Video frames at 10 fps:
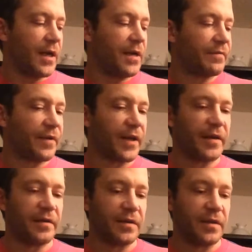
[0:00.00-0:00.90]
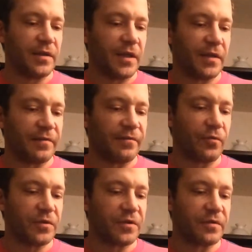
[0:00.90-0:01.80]
A flat at the
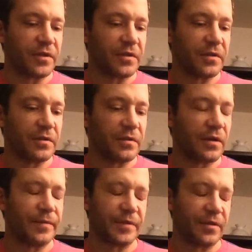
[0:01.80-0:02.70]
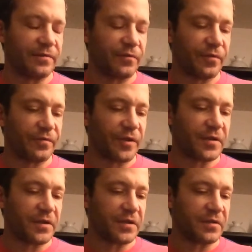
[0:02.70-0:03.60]
4th string, 4th fret
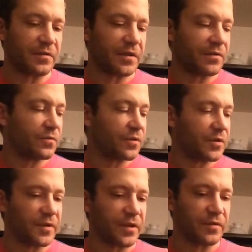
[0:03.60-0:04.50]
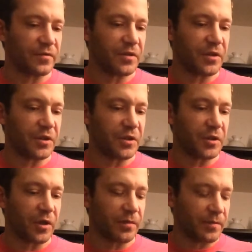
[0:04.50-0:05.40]
6th string, which is also a G
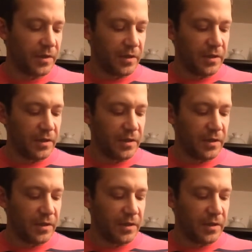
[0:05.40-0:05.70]
sharp.